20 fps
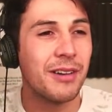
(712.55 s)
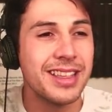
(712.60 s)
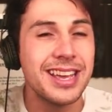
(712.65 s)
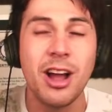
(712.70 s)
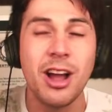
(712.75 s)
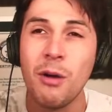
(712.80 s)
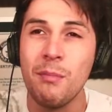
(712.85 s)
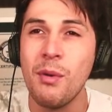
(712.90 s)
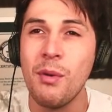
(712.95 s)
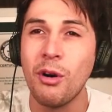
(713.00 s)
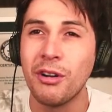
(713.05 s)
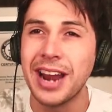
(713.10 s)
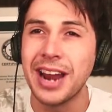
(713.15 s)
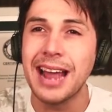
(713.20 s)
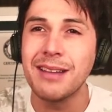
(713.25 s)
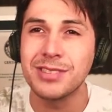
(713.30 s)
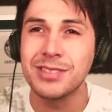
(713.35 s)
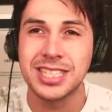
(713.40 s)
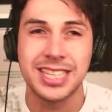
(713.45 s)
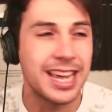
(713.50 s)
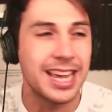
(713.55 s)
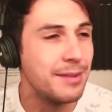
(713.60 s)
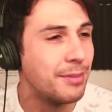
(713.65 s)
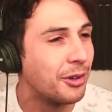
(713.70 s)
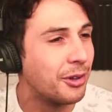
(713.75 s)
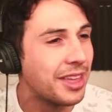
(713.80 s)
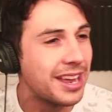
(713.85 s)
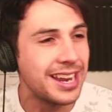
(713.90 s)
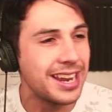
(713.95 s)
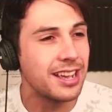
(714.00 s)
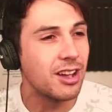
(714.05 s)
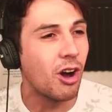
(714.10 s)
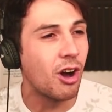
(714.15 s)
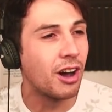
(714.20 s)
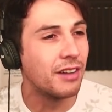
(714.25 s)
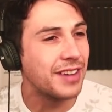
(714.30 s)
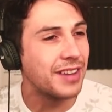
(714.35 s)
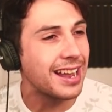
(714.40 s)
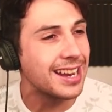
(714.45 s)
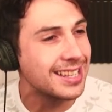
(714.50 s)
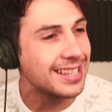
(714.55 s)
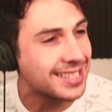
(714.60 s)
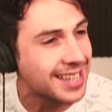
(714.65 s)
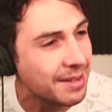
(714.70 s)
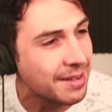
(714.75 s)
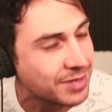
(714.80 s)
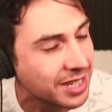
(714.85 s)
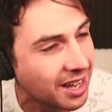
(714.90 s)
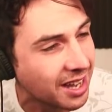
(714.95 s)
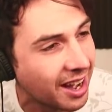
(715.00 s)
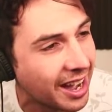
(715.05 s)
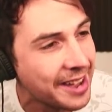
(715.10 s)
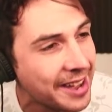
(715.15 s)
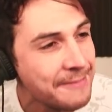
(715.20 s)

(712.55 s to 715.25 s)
I think he got more announce table than he got of AntiSepticEye.